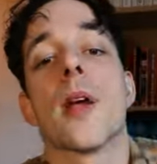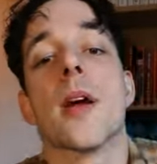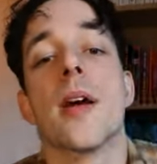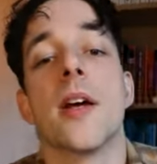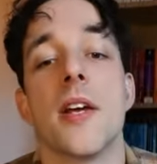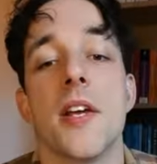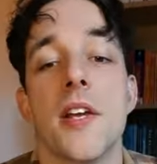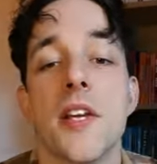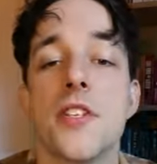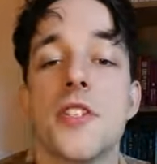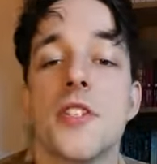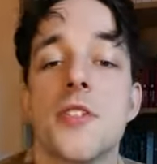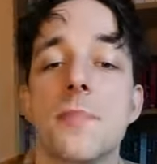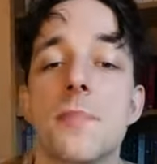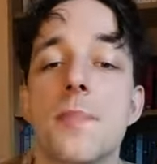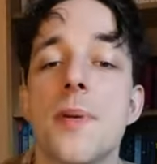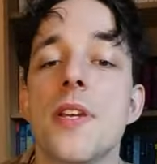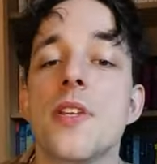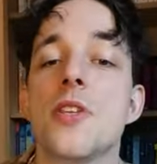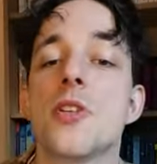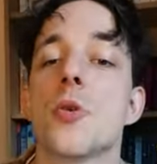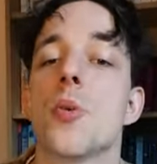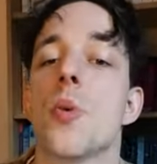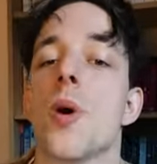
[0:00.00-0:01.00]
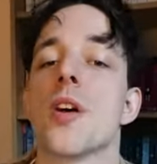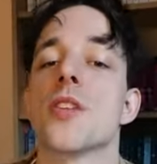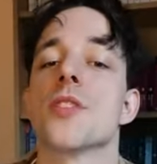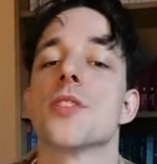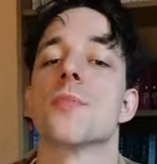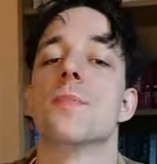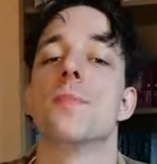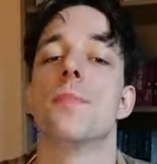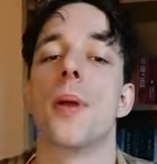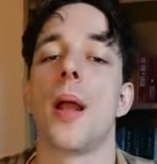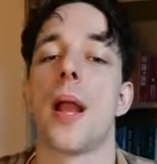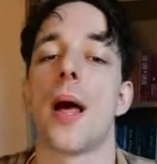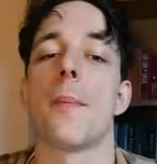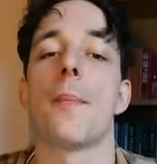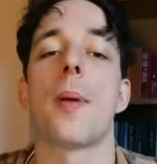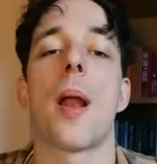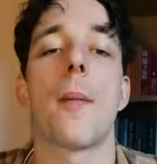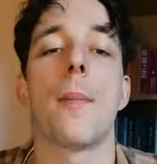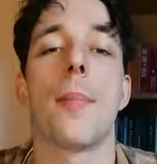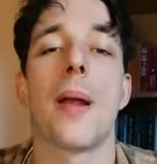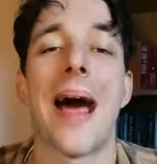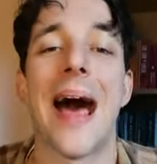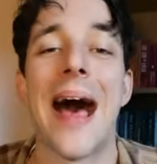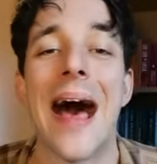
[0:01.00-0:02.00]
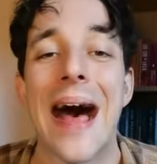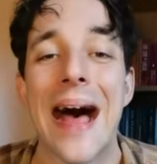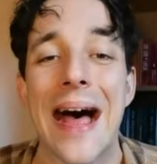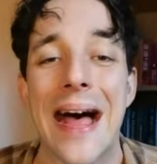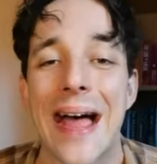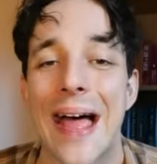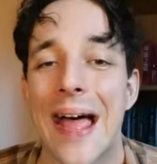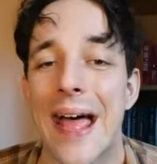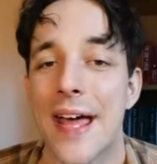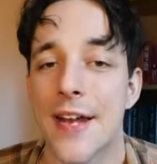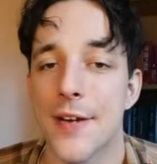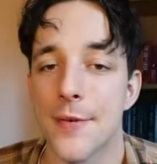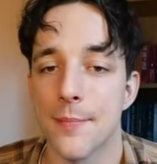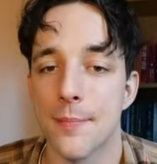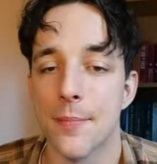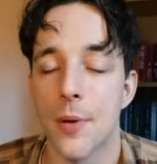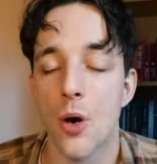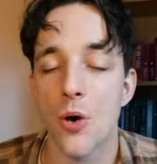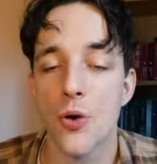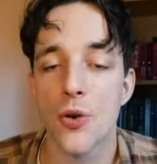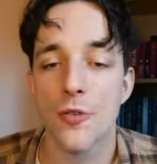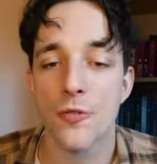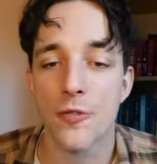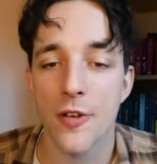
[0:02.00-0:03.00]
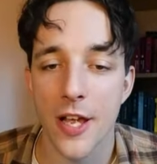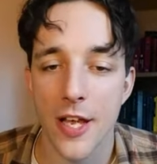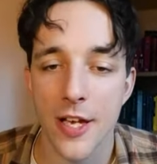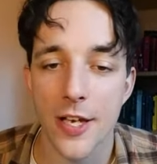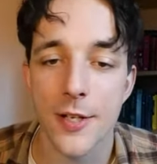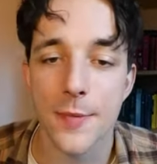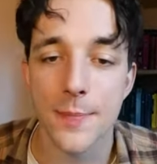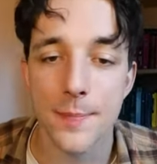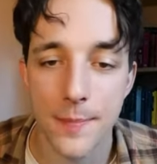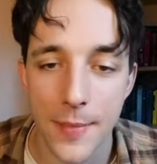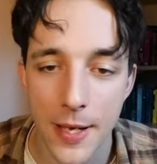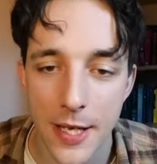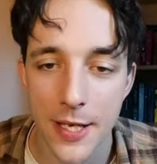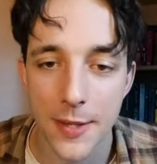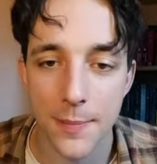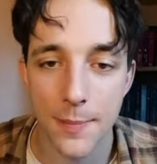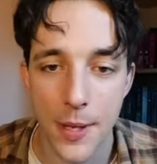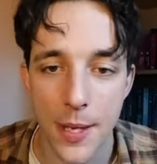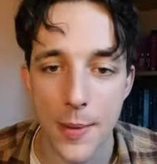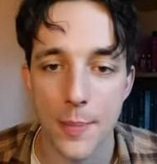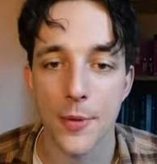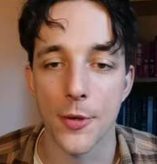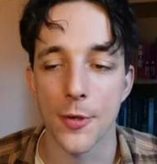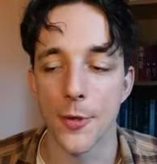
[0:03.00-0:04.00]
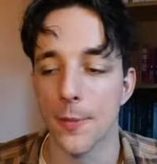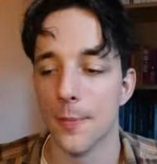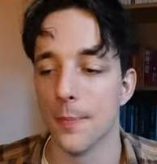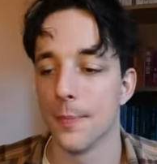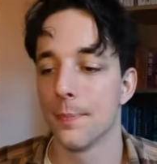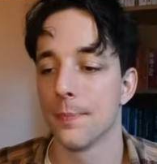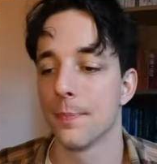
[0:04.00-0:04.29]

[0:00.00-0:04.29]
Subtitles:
His speech was blah, blah, blah, and motivated many people.